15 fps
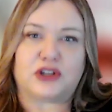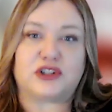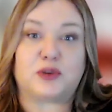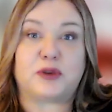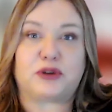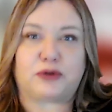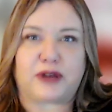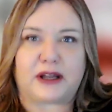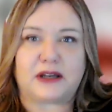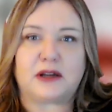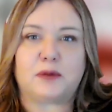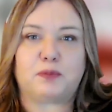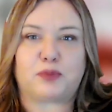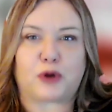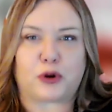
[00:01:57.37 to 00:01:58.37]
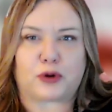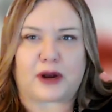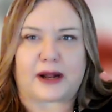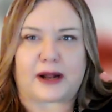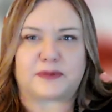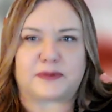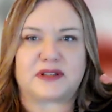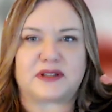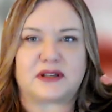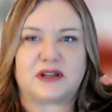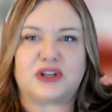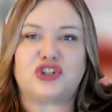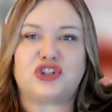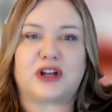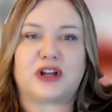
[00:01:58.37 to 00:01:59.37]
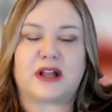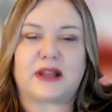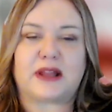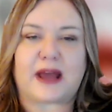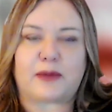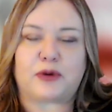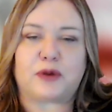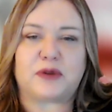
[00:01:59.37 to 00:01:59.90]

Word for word: So we created programs to collaborate